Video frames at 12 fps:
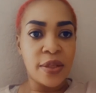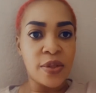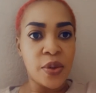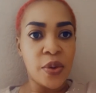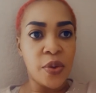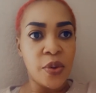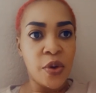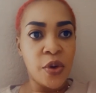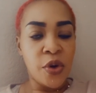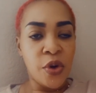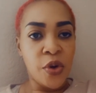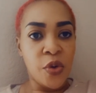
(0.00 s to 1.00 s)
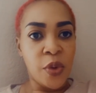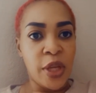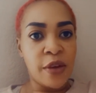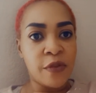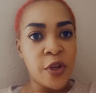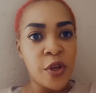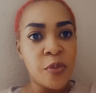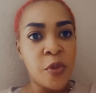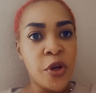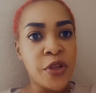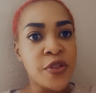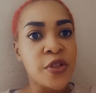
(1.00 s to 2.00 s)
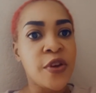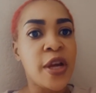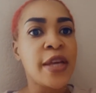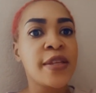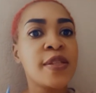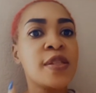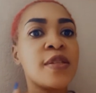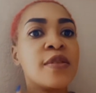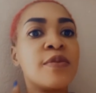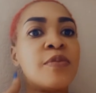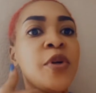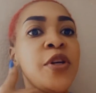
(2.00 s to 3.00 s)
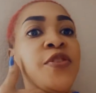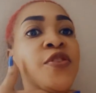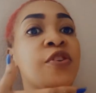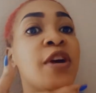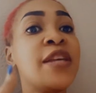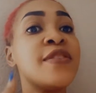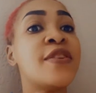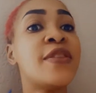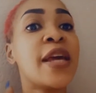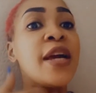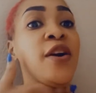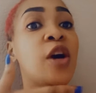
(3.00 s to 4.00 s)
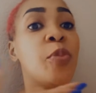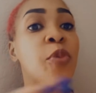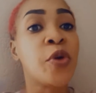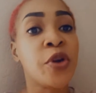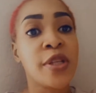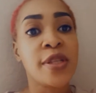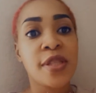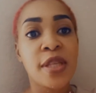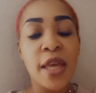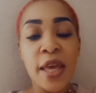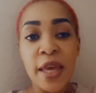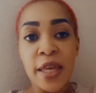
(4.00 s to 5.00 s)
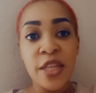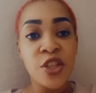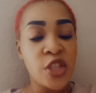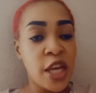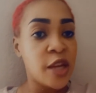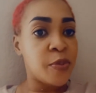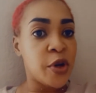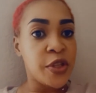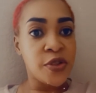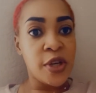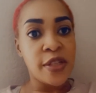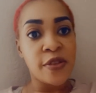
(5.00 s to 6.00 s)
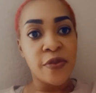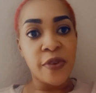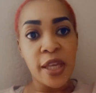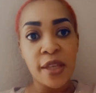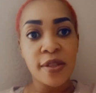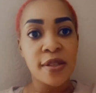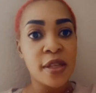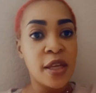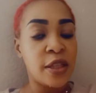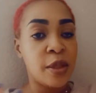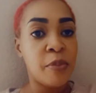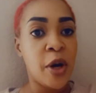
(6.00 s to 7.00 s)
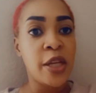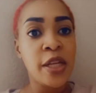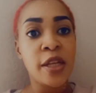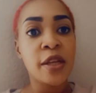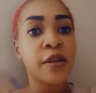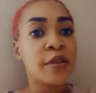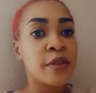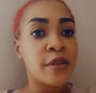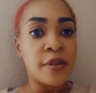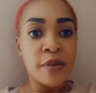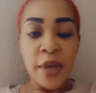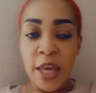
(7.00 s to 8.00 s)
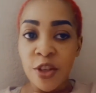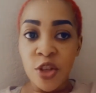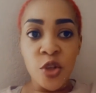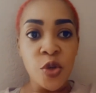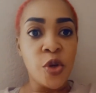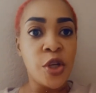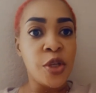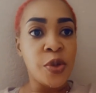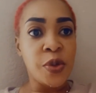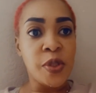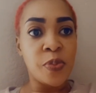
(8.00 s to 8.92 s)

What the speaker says: So whenever you moisturize the neck upwards, each time you moisturize the face, the body, ensure you